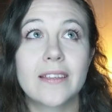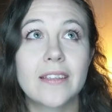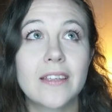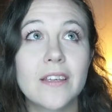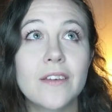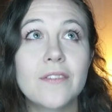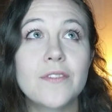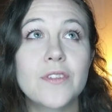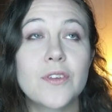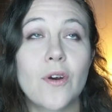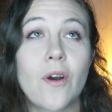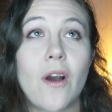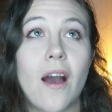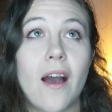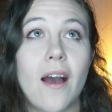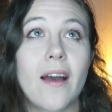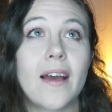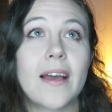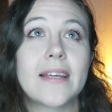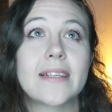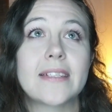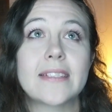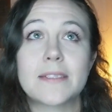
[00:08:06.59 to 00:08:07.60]
give your
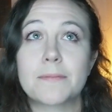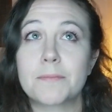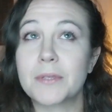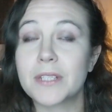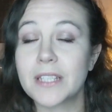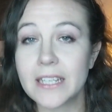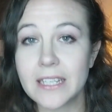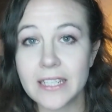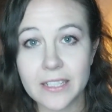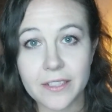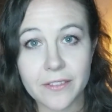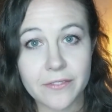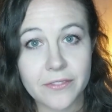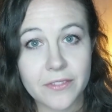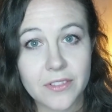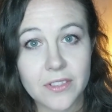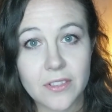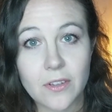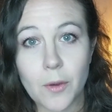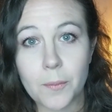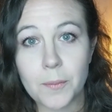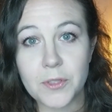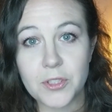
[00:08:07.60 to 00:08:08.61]
eyes plenty of
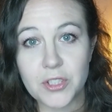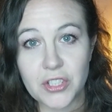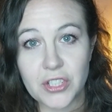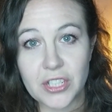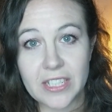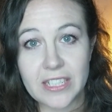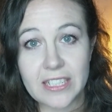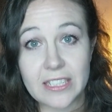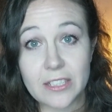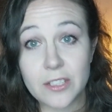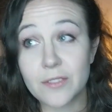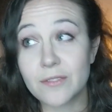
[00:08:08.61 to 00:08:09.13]
opportunity